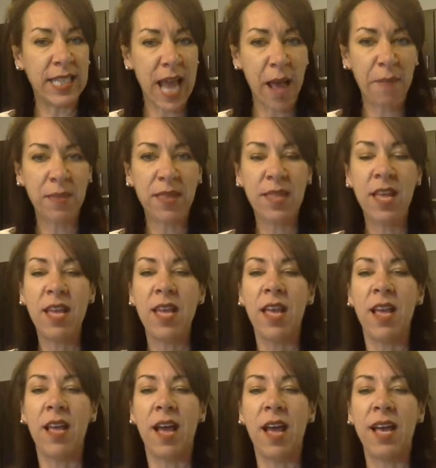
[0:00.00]
depth.
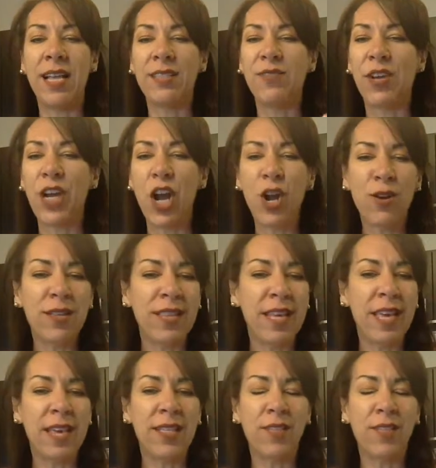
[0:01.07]
It's very earthy.